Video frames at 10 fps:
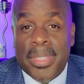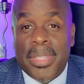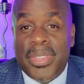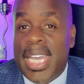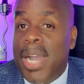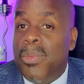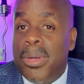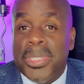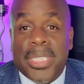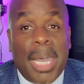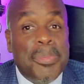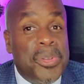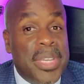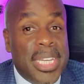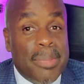That won't stop your
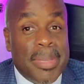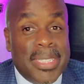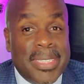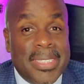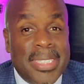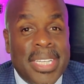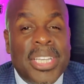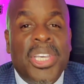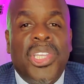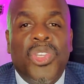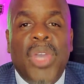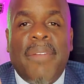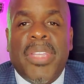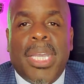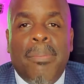enemy. You
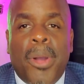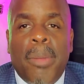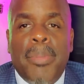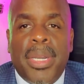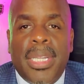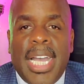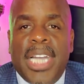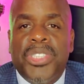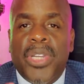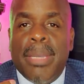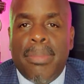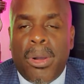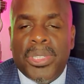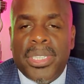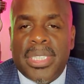have to compartmentalize your
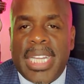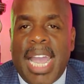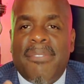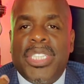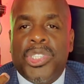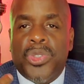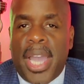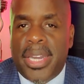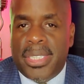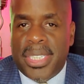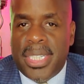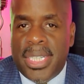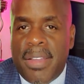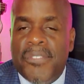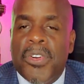emotions and have a strategy
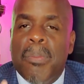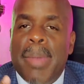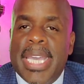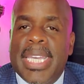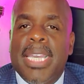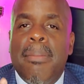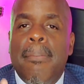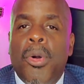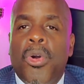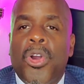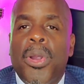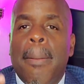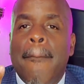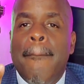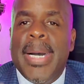for making more
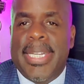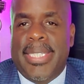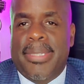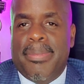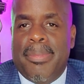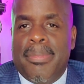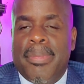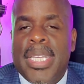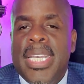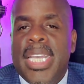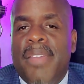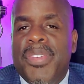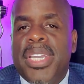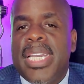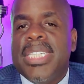money. If
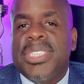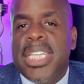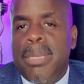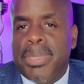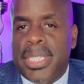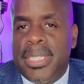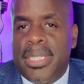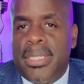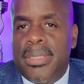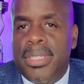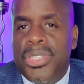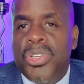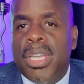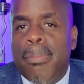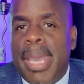you get a STEM skill, you
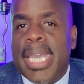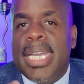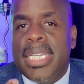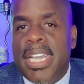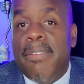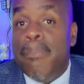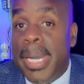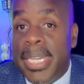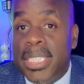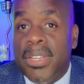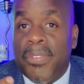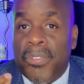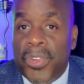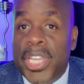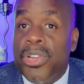can make enough money to
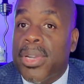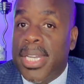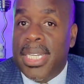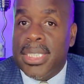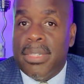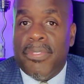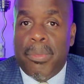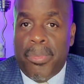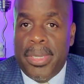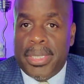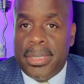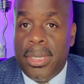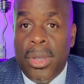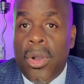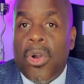free your cousin from prison
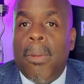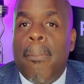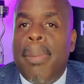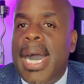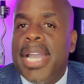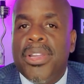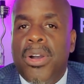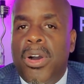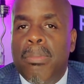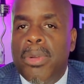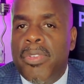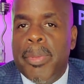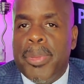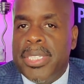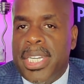or buy your own movie
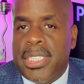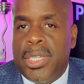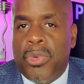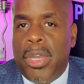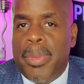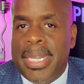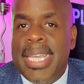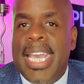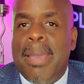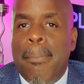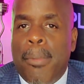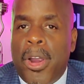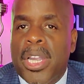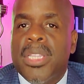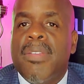production equipment and
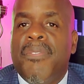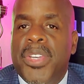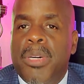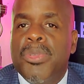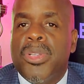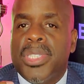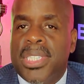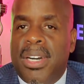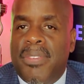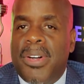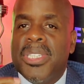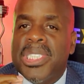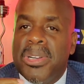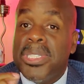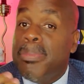market the film yourself on
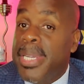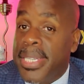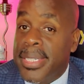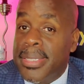social media.